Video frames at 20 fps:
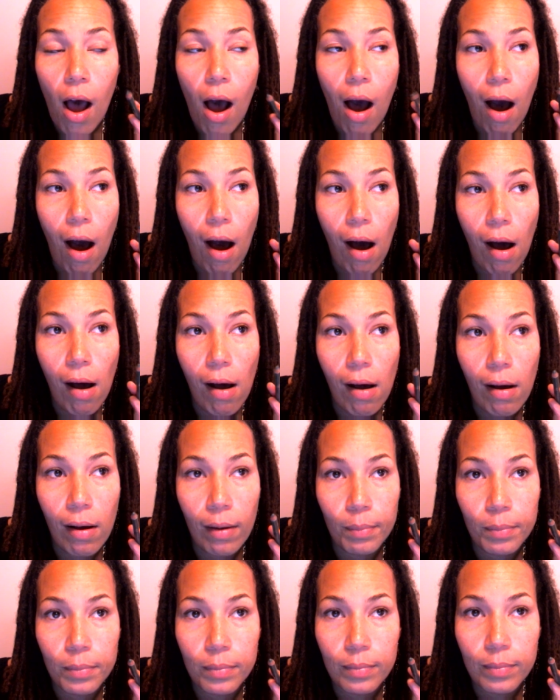
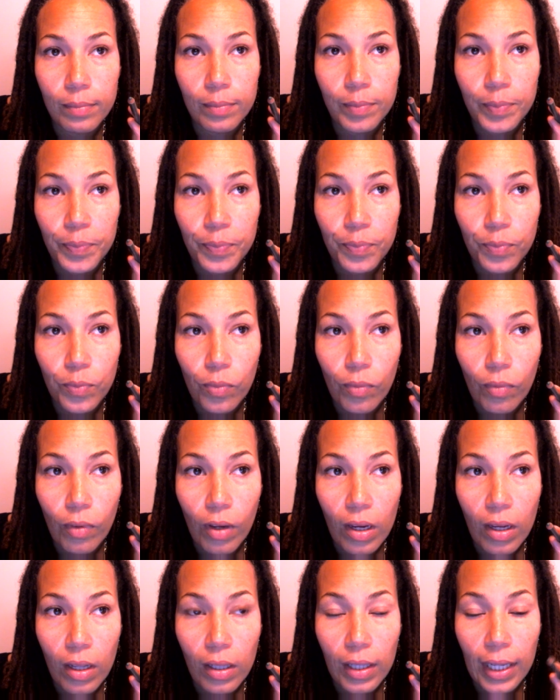
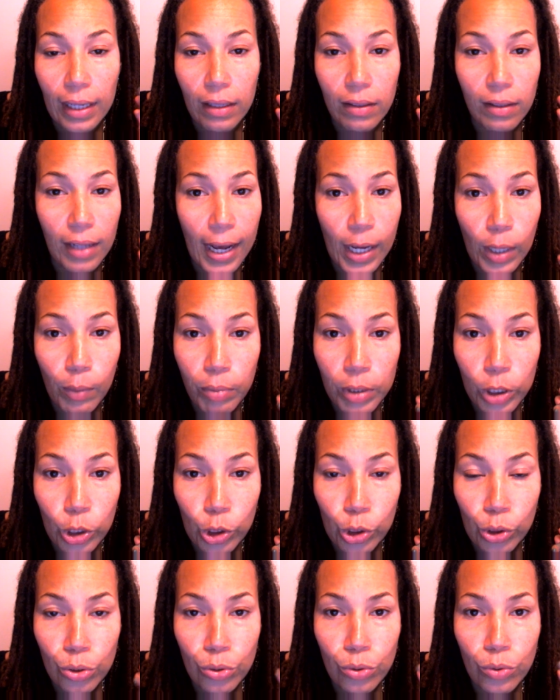like a light
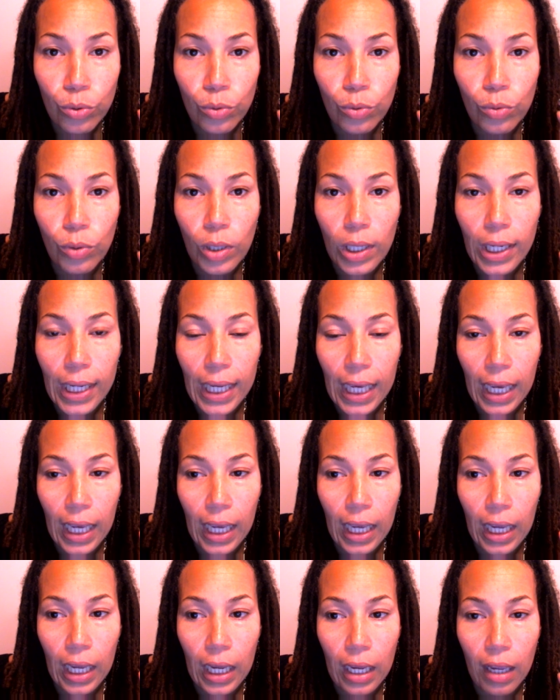blue,
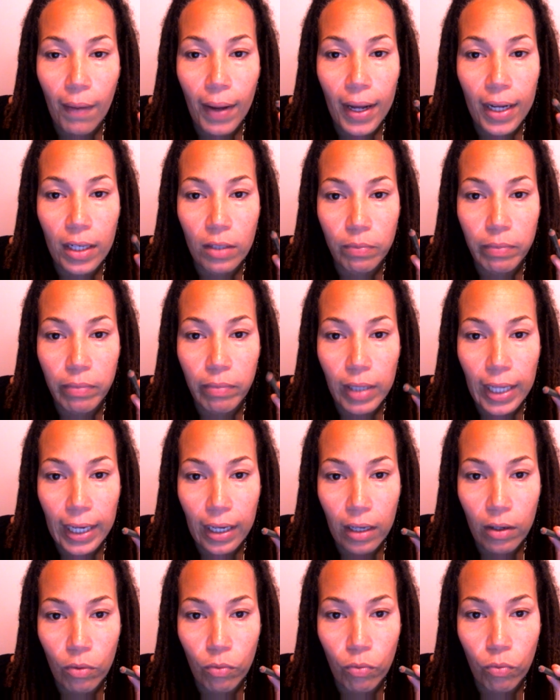like
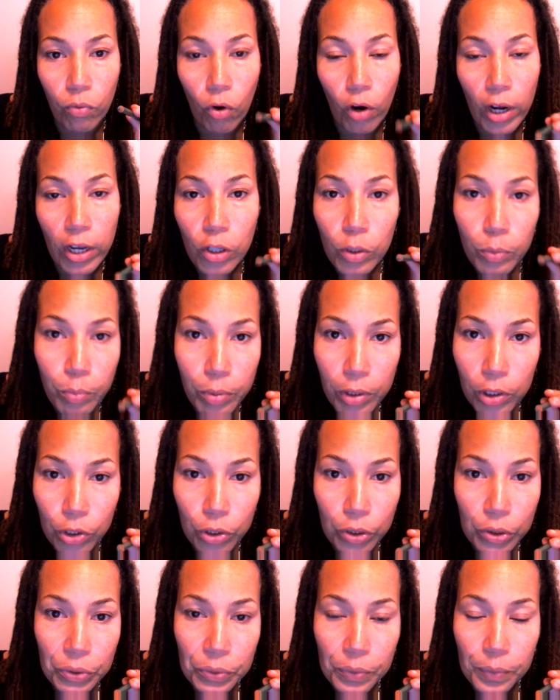a royal
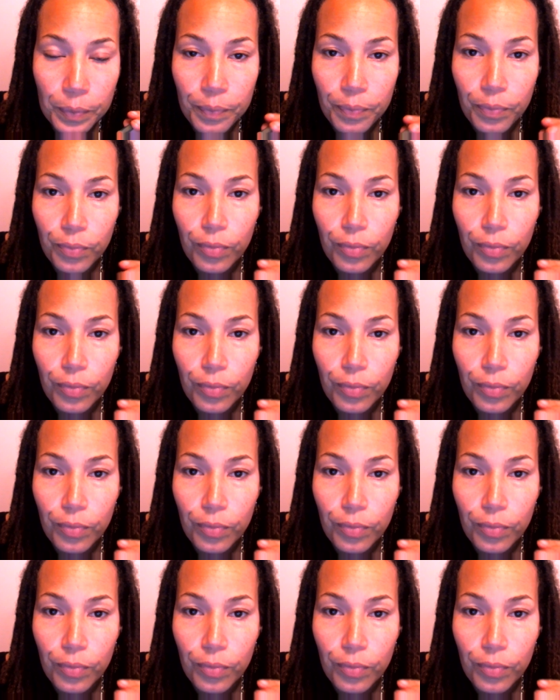blue.